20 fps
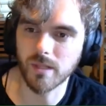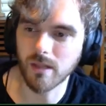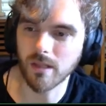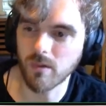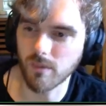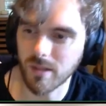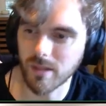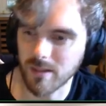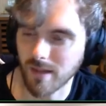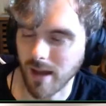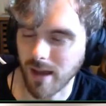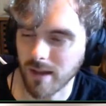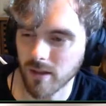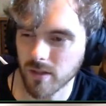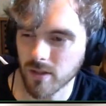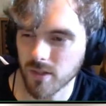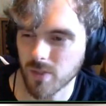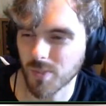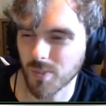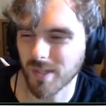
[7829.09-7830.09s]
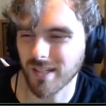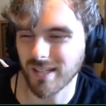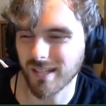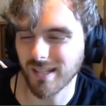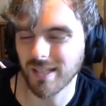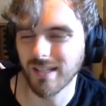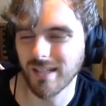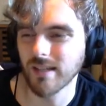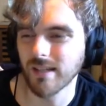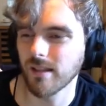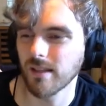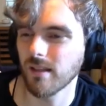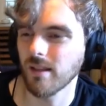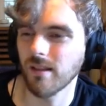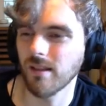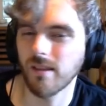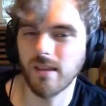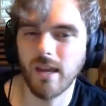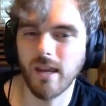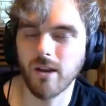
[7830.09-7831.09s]
it with tiles, but
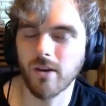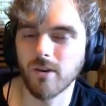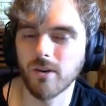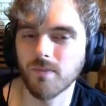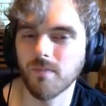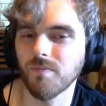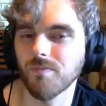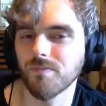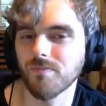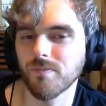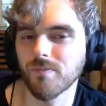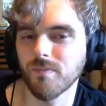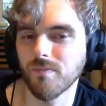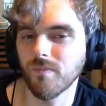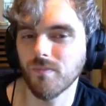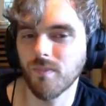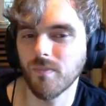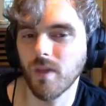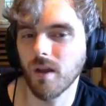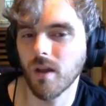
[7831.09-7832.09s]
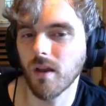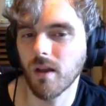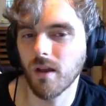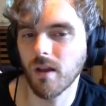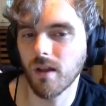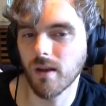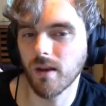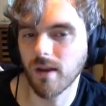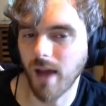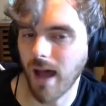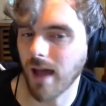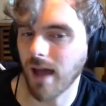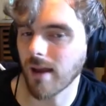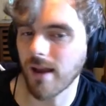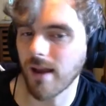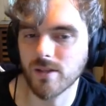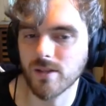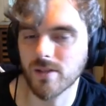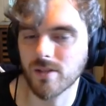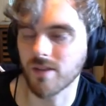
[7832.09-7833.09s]
they are
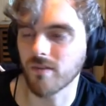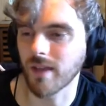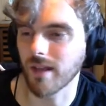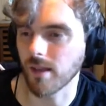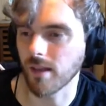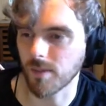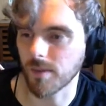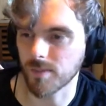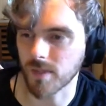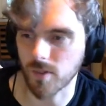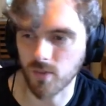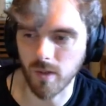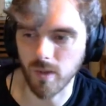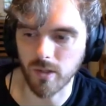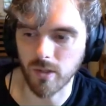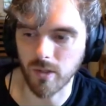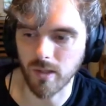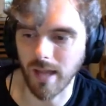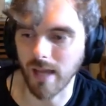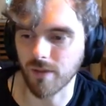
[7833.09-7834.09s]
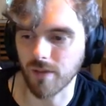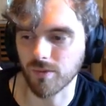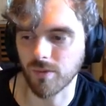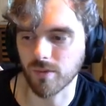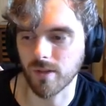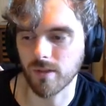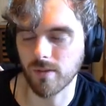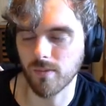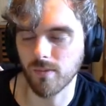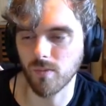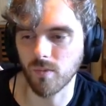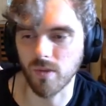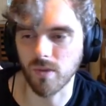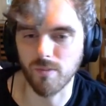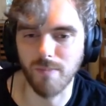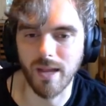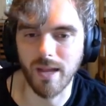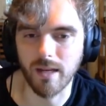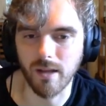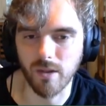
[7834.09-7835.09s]
not as developed as what you'll have
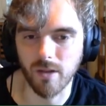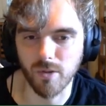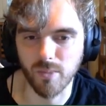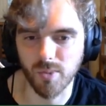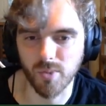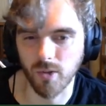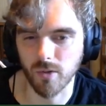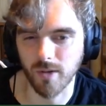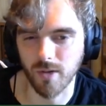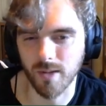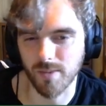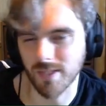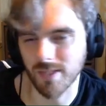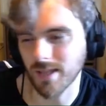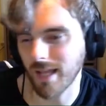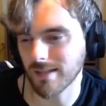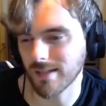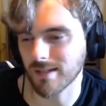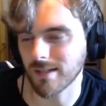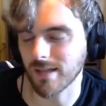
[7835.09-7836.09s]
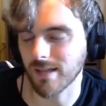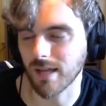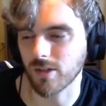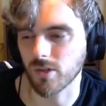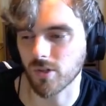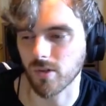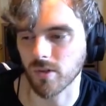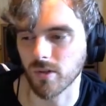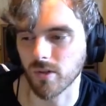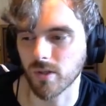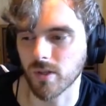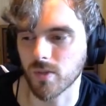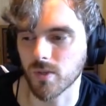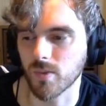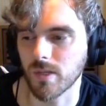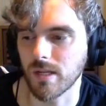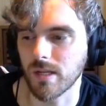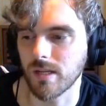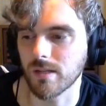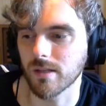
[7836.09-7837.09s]
with many other programs. And that's intentional because
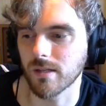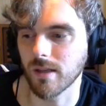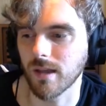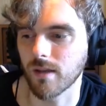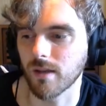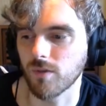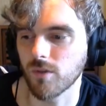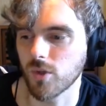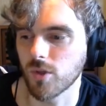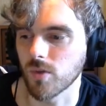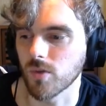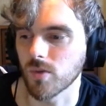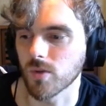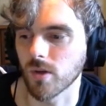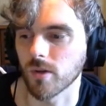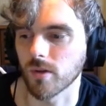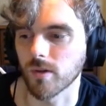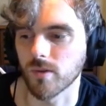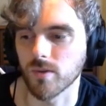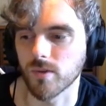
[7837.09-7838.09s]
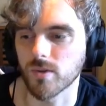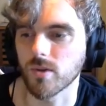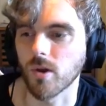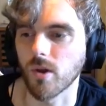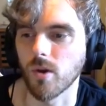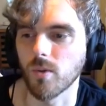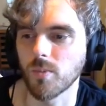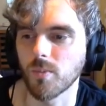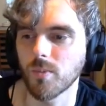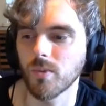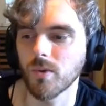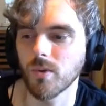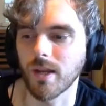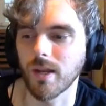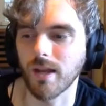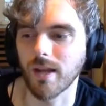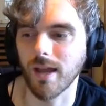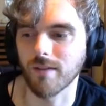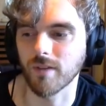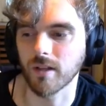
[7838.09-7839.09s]
we need to kind of choose our own scope
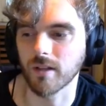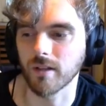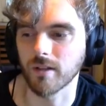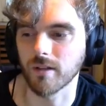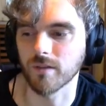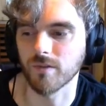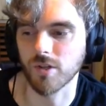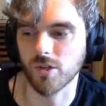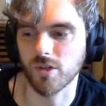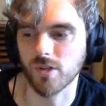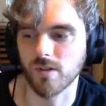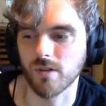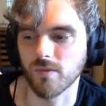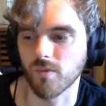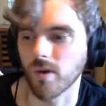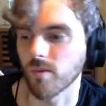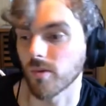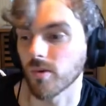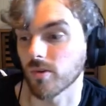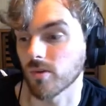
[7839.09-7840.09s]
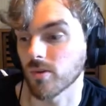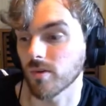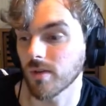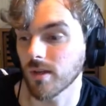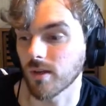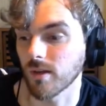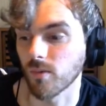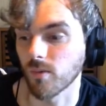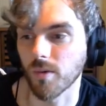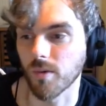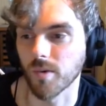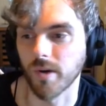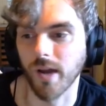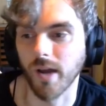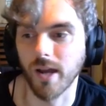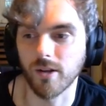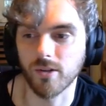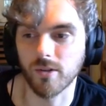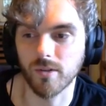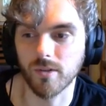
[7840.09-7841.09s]
and have a clear vision of what we're doing and what we're
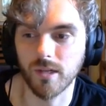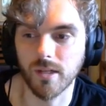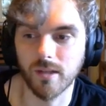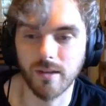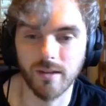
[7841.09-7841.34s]
not doing.